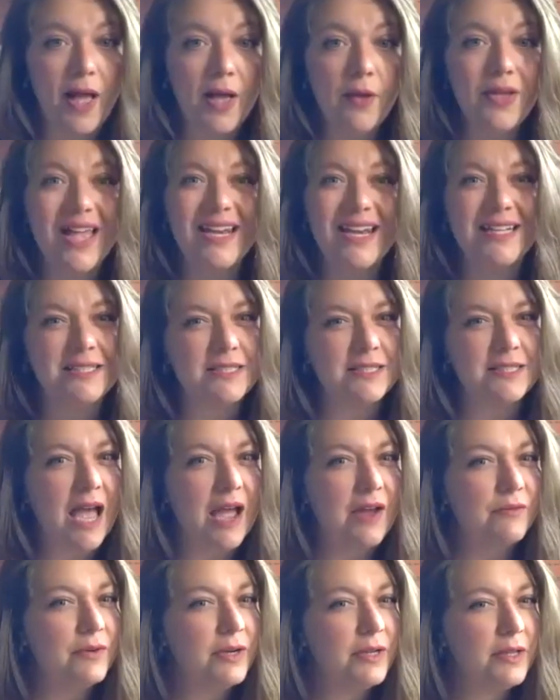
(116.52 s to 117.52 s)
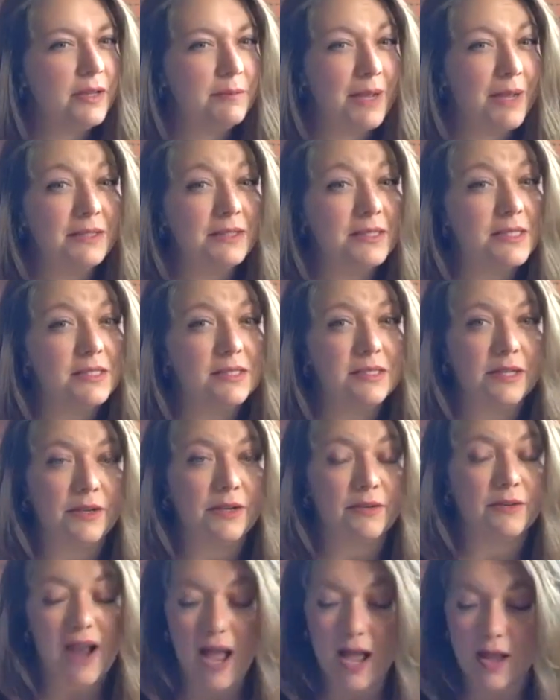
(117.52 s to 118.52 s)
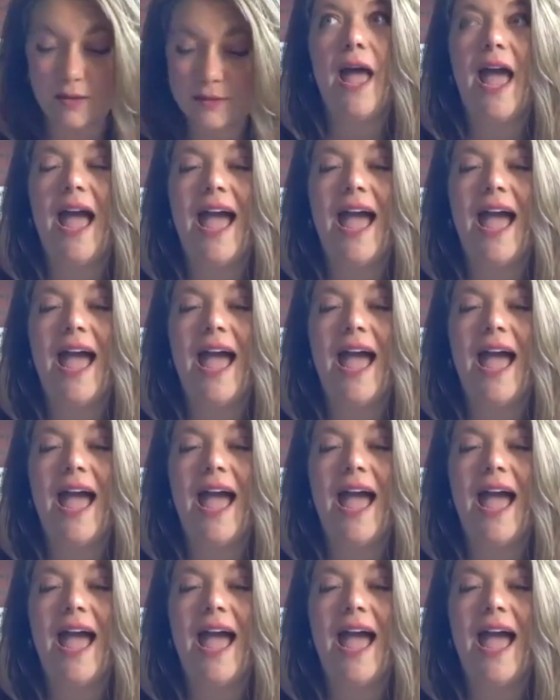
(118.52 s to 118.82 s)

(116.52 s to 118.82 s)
and it's not really meant to stick around.